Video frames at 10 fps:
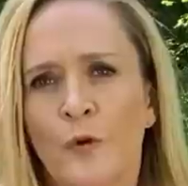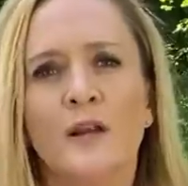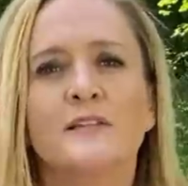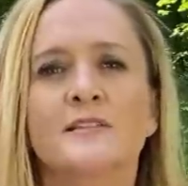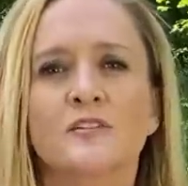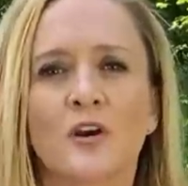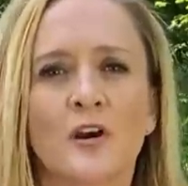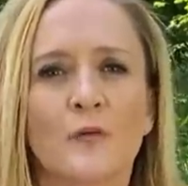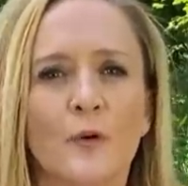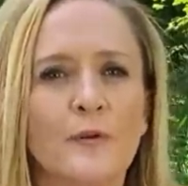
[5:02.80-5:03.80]
Products that
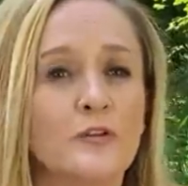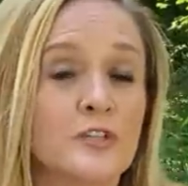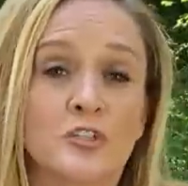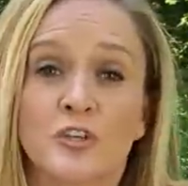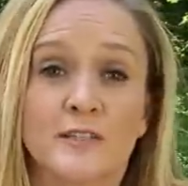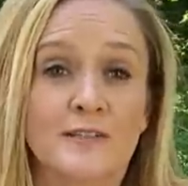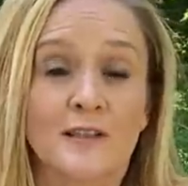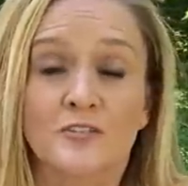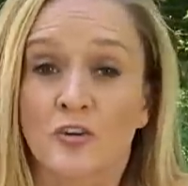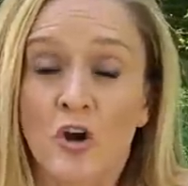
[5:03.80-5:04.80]
target women using shitty
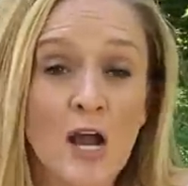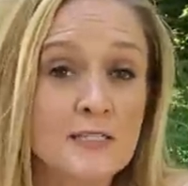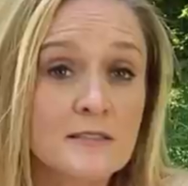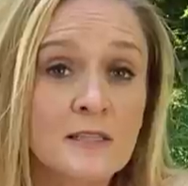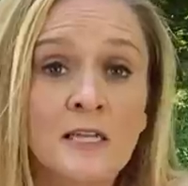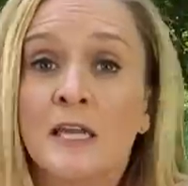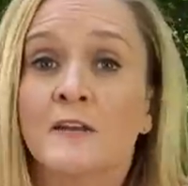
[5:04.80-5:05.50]
science are costly,